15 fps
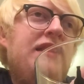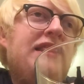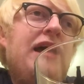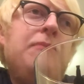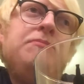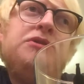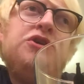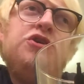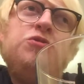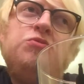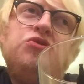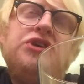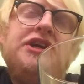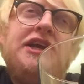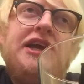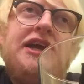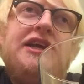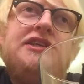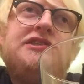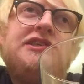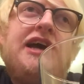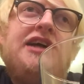That blueberry
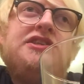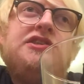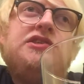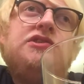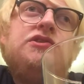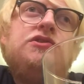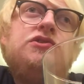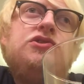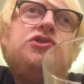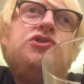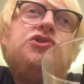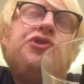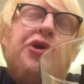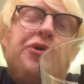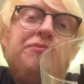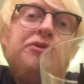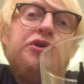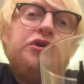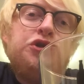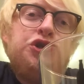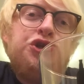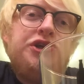is adding so
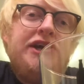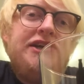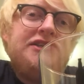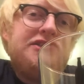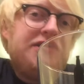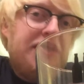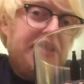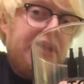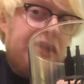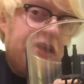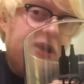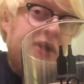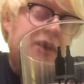much. It's like